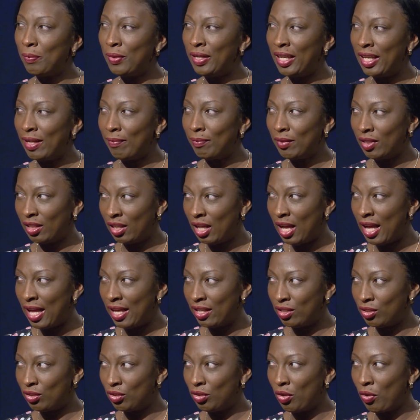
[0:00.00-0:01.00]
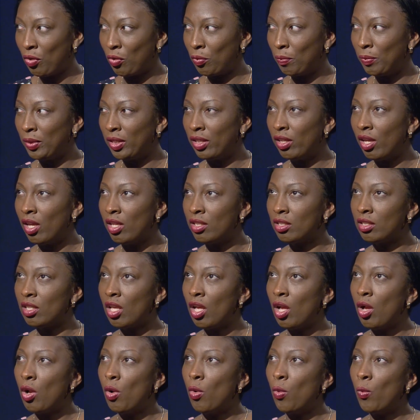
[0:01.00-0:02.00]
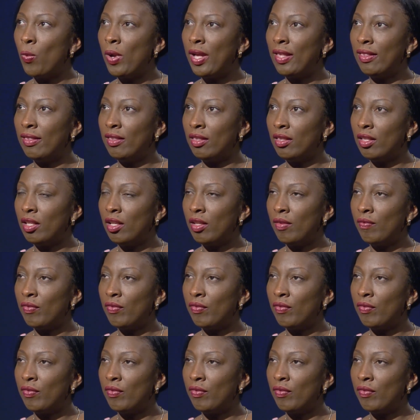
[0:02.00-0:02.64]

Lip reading: blame the guys, though, because when